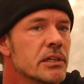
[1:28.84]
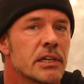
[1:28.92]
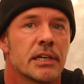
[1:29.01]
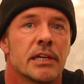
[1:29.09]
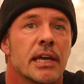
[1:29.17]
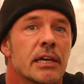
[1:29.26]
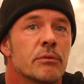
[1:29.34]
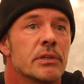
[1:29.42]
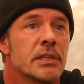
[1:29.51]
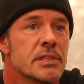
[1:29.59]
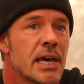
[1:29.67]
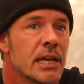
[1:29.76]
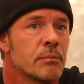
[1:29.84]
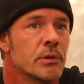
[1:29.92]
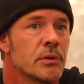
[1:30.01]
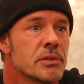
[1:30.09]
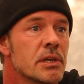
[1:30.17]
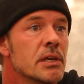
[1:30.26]
going to connect with these
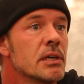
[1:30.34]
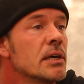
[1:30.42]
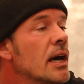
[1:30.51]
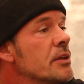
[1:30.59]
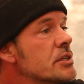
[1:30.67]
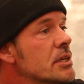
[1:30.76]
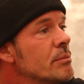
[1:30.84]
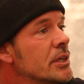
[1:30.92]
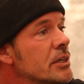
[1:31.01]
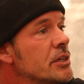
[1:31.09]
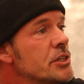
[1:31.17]
animals, and some are going to